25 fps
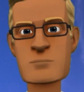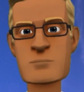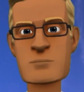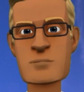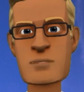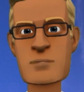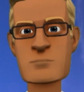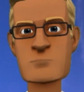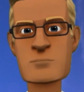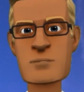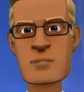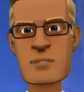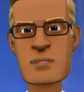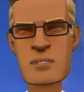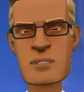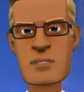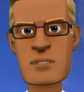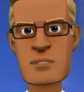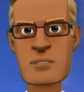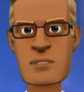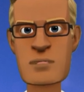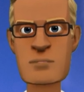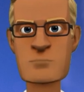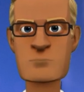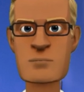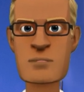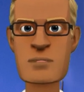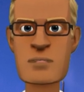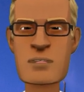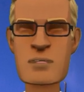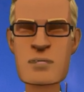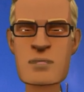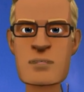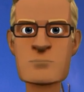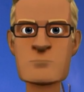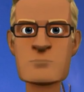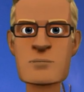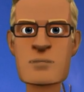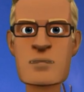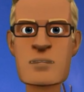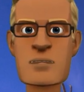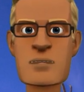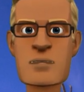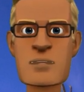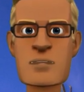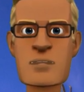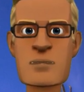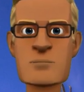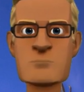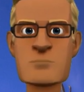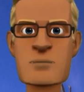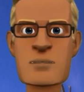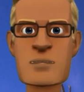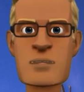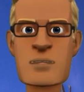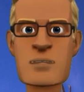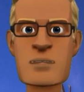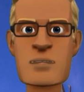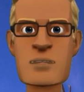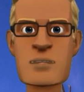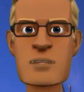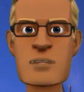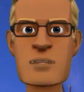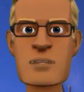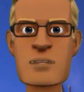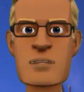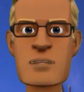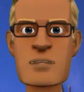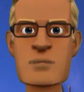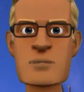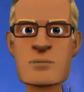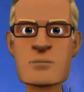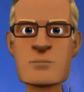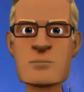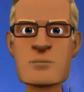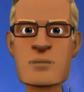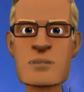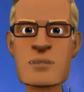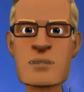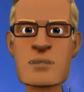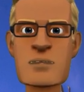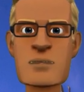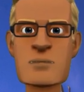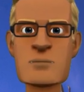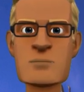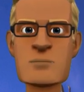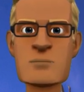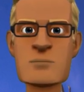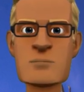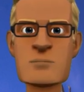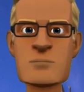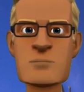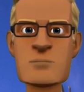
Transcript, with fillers: We want to enjoy that original purpose